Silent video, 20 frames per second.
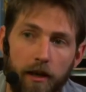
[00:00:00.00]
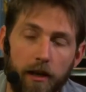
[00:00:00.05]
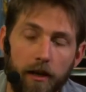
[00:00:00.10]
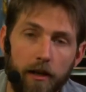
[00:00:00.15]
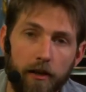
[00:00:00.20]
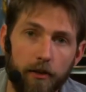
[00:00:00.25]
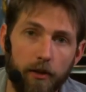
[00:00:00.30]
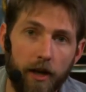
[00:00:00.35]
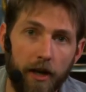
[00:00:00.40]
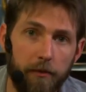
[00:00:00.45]

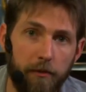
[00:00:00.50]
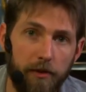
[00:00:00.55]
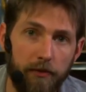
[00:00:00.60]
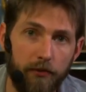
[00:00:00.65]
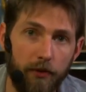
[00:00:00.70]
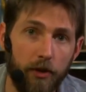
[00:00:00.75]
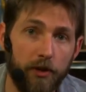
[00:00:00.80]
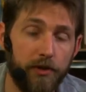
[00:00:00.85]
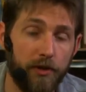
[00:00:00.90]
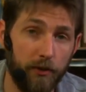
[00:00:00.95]
you had
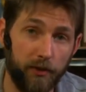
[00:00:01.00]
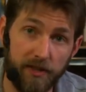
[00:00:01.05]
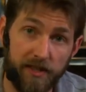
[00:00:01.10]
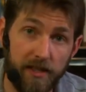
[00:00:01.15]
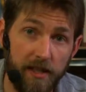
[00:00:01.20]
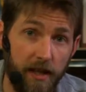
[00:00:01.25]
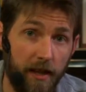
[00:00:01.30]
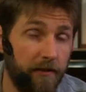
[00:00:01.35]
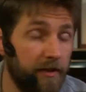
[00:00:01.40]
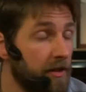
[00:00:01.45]
before, so you
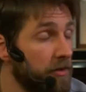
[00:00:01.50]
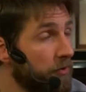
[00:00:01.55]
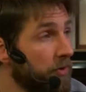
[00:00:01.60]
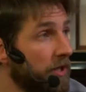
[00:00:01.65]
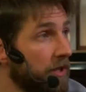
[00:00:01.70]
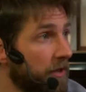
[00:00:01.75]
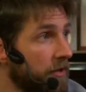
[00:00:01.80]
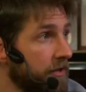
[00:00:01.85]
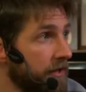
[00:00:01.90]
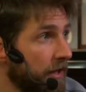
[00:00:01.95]
still have these
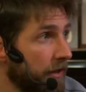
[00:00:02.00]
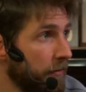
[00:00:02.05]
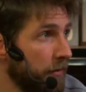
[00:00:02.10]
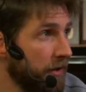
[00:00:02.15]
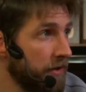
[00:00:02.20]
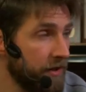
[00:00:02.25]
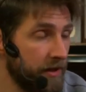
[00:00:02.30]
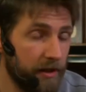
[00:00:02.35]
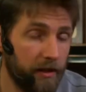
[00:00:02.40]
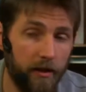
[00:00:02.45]
weekly
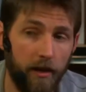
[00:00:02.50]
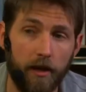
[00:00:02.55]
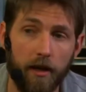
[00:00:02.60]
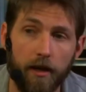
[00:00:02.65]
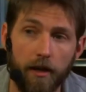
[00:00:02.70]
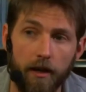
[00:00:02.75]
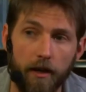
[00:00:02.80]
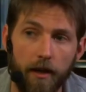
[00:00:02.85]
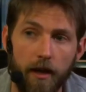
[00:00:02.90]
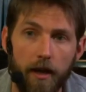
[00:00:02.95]
assignments.
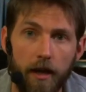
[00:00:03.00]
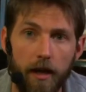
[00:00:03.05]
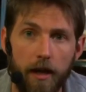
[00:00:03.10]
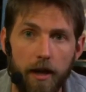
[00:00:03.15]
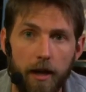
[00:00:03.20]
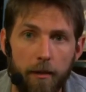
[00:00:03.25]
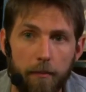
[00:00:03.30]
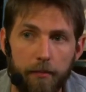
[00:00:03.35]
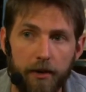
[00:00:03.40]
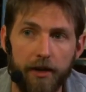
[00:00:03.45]

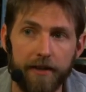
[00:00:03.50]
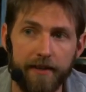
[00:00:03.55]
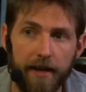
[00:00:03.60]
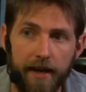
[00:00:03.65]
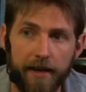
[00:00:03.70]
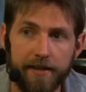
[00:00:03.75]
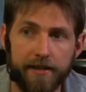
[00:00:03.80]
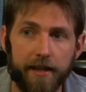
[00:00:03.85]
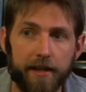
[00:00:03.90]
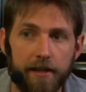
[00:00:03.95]
But
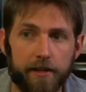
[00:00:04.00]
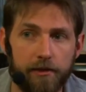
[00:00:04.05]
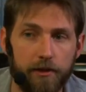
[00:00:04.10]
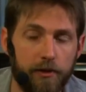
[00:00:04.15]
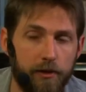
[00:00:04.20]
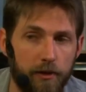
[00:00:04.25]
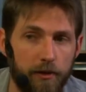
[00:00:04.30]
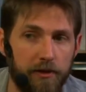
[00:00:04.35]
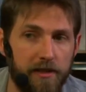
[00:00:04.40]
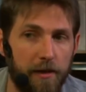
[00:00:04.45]
Isaac is
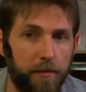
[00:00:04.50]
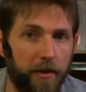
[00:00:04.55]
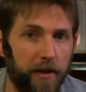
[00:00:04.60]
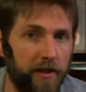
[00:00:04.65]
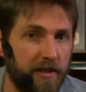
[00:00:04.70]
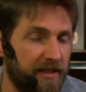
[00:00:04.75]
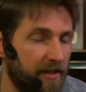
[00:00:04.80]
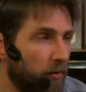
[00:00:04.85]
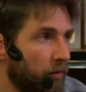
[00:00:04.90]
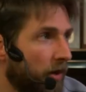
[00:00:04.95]
also a
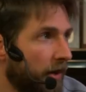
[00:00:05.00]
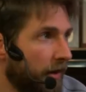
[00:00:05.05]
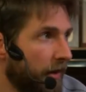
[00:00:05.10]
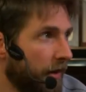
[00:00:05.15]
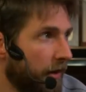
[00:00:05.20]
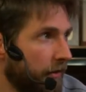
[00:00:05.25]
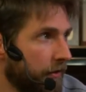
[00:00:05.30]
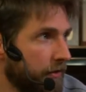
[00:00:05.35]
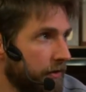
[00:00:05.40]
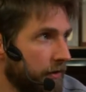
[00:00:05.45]
separated one
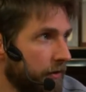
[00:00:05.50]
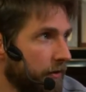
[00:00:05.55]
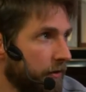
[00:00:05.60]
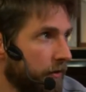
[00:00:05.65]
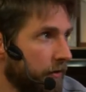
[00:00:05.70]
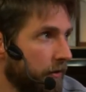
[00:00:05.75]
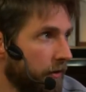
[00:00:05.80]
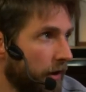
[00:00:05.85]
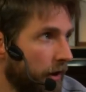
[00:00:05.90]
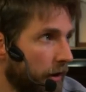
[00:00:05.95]
now,
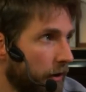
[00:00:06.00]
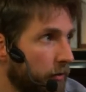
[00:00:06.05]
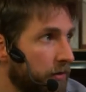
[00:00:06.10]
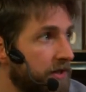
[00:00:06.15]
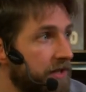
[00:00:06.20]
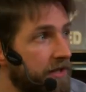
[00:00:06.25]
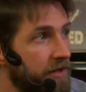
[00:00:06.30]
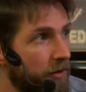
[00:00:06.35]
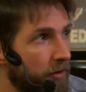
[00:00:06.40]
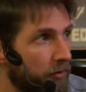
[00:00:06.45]
so
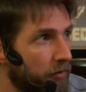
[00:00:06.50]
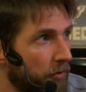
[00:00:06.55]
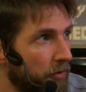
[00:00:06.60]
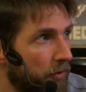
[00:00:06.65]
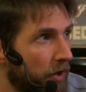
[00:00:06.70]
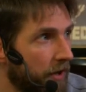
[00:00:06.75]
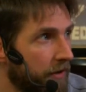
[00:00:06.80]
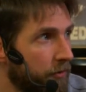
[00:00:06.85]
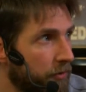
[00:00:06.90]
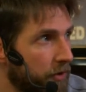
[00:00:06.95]
with its own
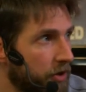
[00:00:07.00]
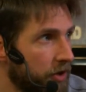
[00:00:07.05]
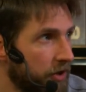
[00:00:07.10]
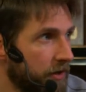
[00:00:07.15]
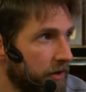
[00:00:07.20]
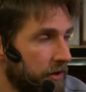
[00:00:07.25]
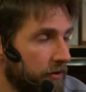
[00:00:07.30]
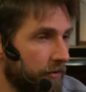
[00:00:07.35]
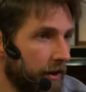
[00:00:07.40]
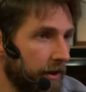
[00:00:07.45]
reward, which
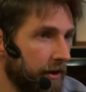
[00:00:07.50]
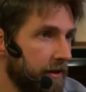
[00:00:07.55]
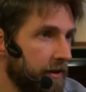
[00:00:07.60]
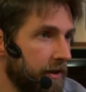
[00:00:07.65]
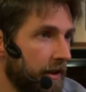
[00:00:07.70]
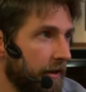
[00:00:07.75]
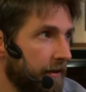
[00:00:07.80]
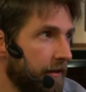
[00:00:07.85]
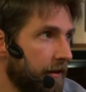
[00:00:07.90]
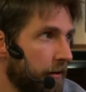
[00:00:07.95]
is
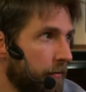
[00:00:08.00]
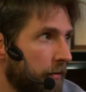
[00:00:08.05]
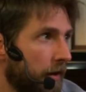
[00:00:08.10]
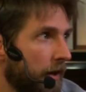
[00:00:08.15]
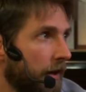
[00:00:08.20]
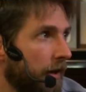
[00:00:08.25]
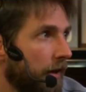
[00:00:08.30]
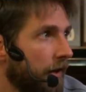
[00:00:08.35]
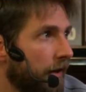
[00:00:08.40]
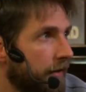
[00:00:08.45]
Vanity Item
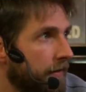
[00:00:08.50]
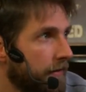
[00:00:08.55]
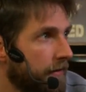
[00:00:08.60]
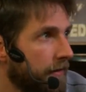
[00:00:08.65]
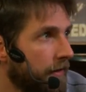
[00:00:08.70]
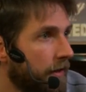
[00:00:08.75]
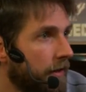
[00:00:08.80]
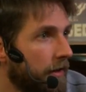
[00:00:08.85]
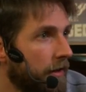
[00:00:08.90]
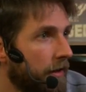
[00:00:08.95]
and
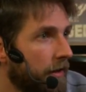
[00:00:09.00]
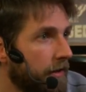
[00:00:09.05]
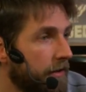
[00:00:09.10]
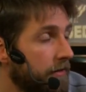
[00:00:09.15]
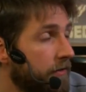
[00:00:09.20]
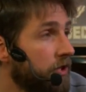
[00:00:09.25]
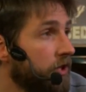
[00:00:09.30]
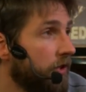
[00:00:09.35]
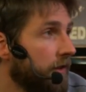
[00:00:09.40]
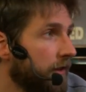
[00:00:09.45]

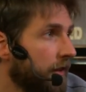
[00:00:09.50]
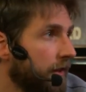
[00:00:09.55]
Division Tech.